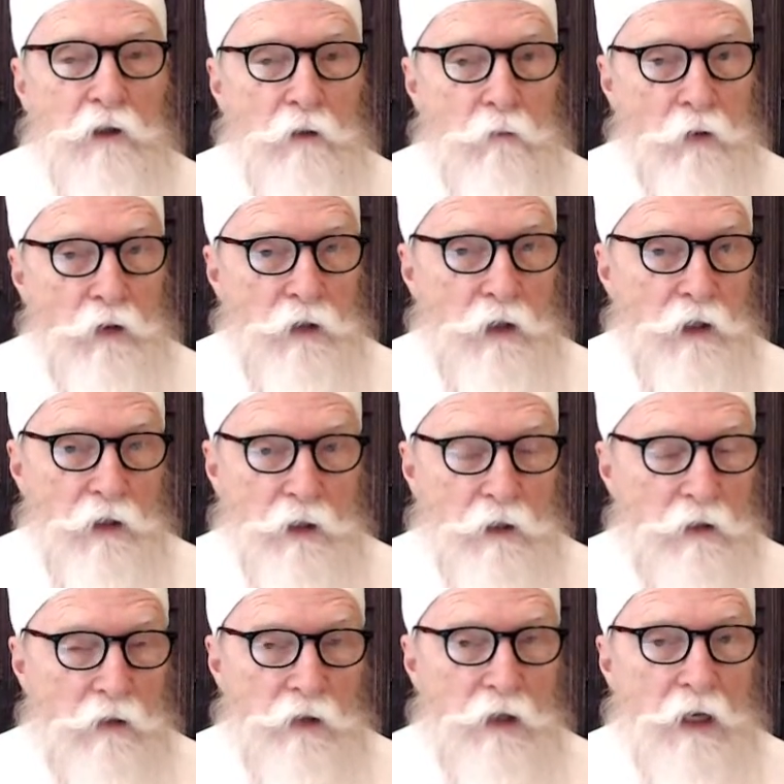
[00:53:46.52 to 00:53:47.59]

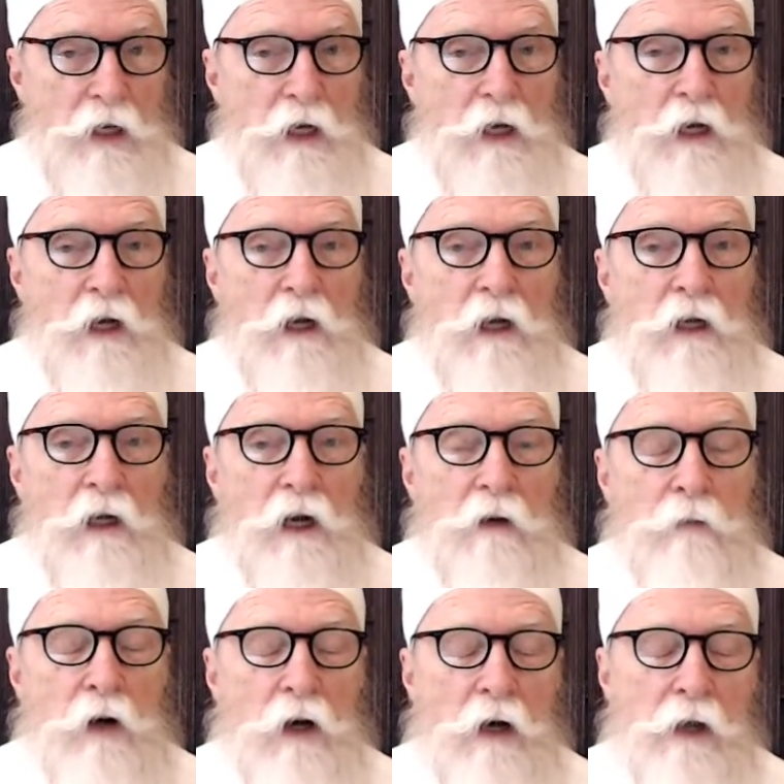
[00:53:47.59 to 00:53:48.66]
musicians, come
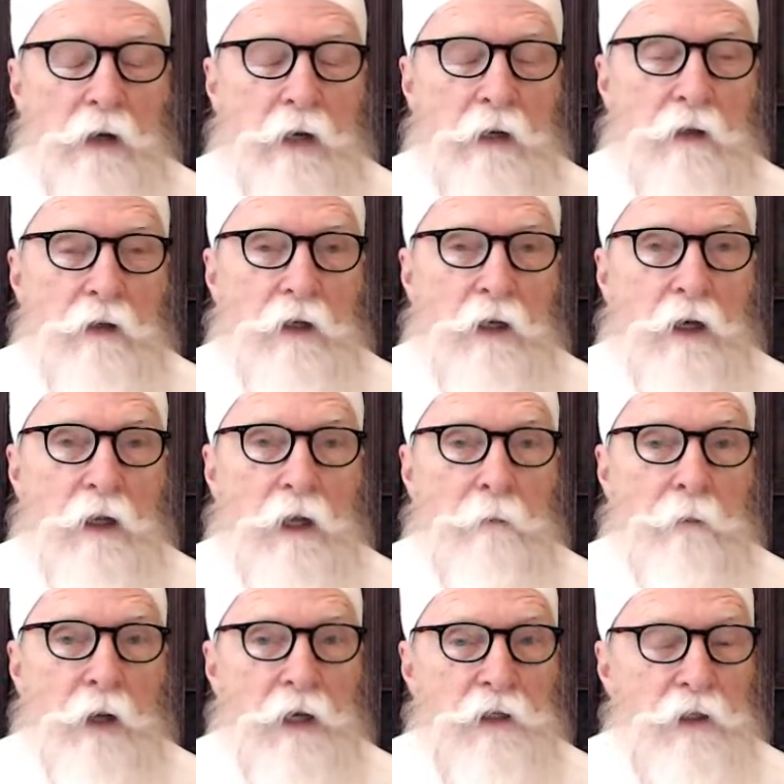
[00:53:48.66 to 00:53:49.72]
on and they
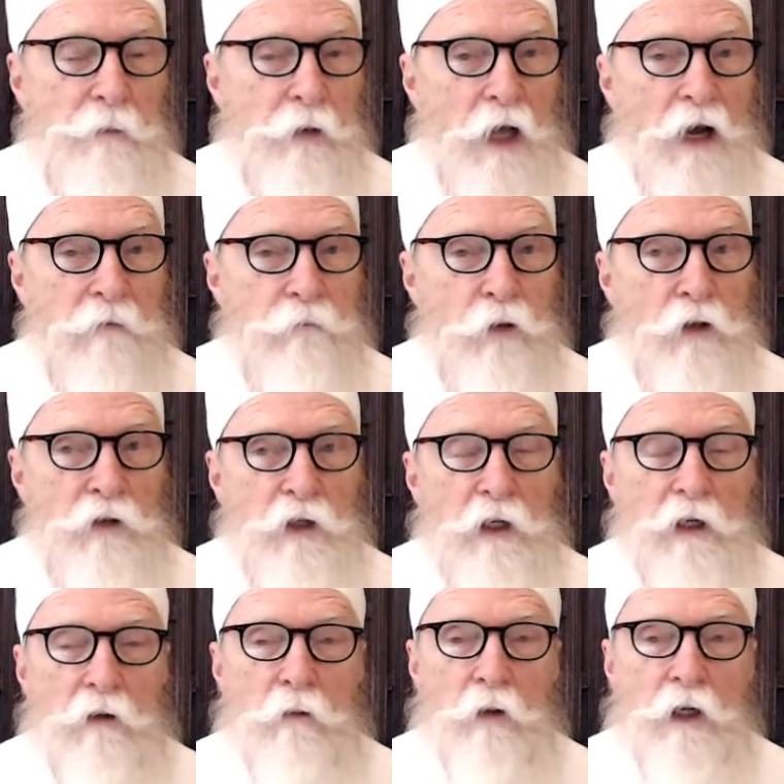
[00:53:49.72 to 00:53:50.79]
play some live
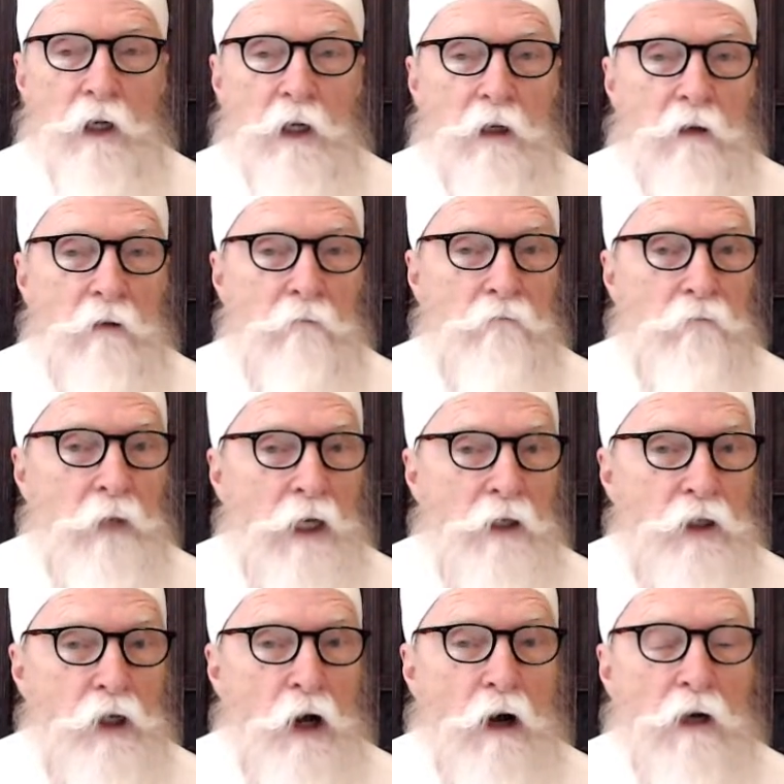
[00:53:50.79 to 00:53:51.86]
music. We
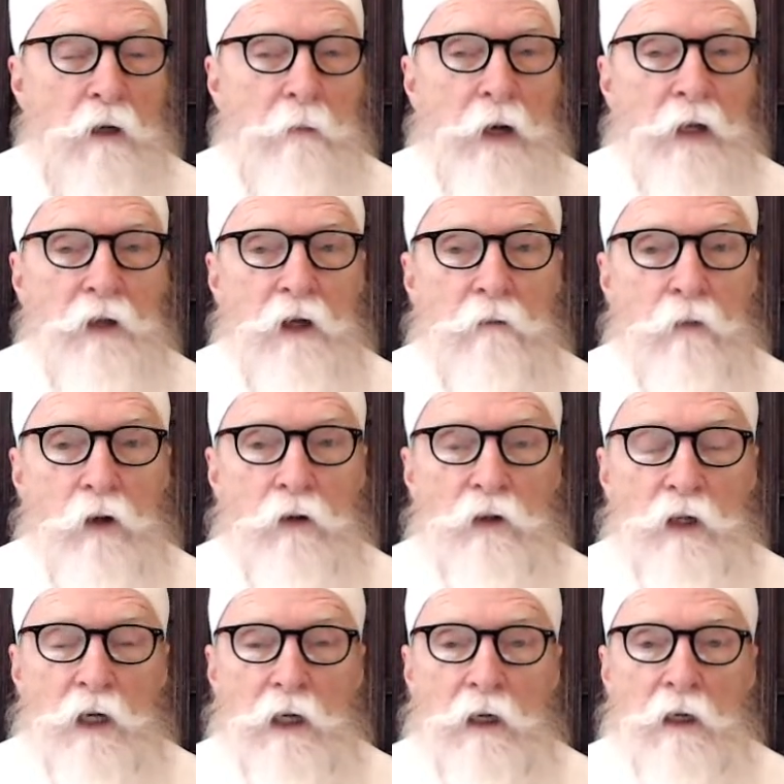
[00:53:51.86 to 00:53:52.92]
talk about their
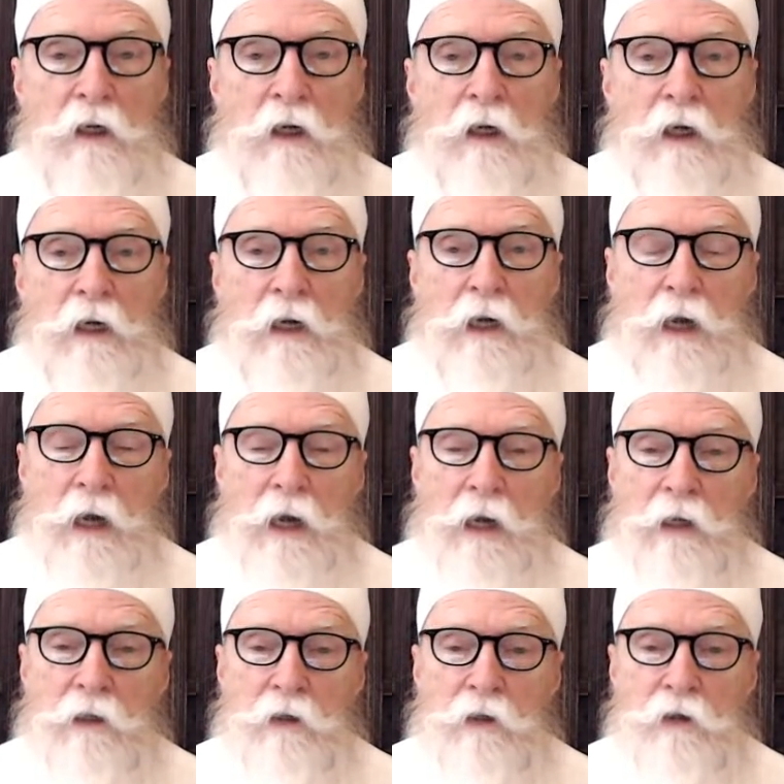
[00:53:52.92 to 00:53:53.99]
music.
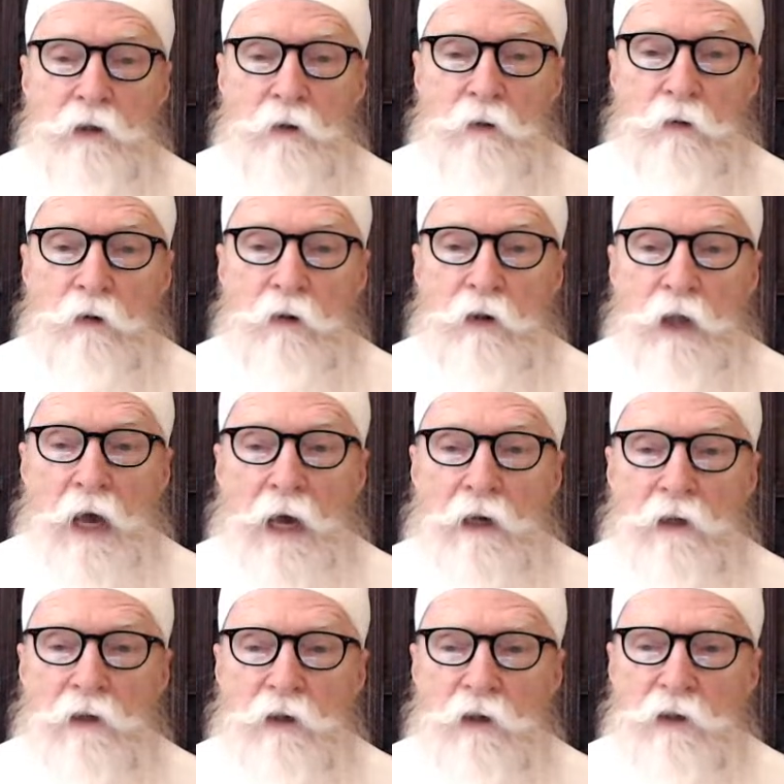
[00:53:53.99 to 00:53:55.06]
And so that
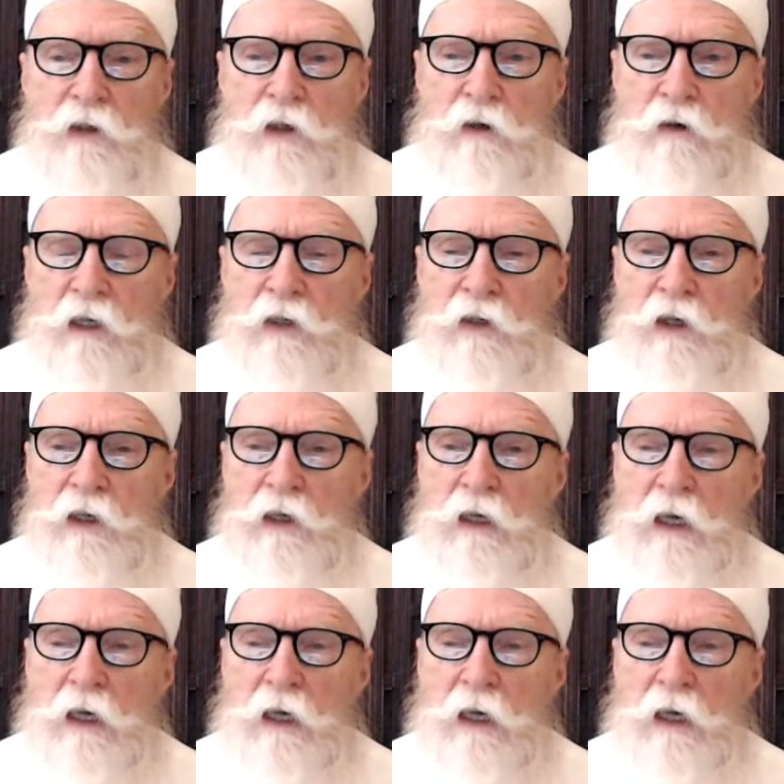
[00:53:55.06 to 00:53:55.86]
is a series that